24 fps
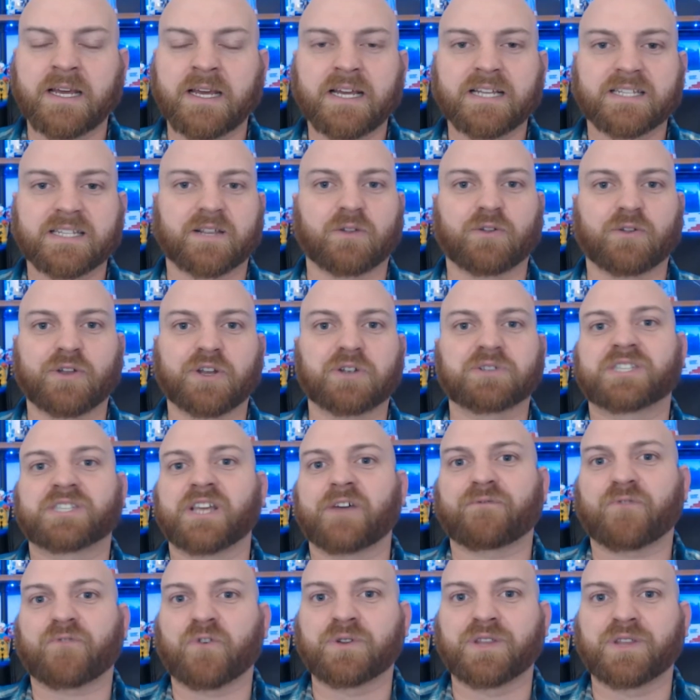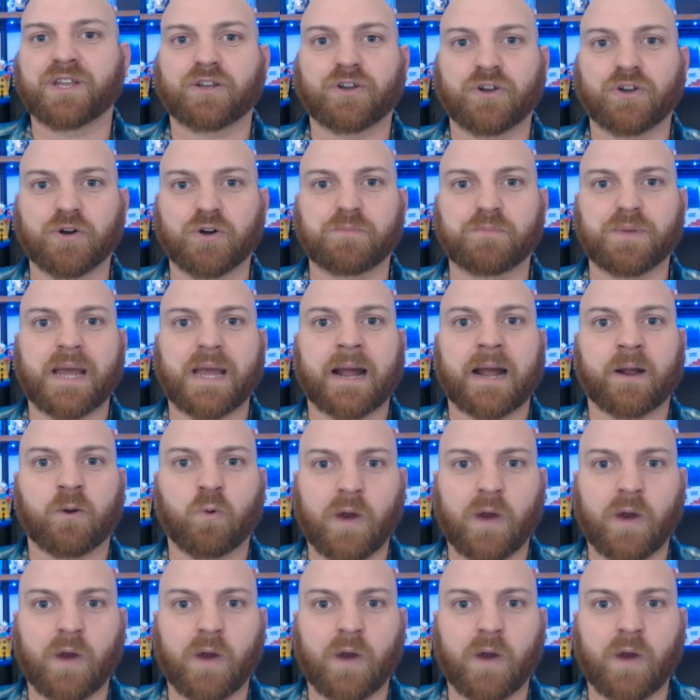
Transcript: It's a little different than Kubiak,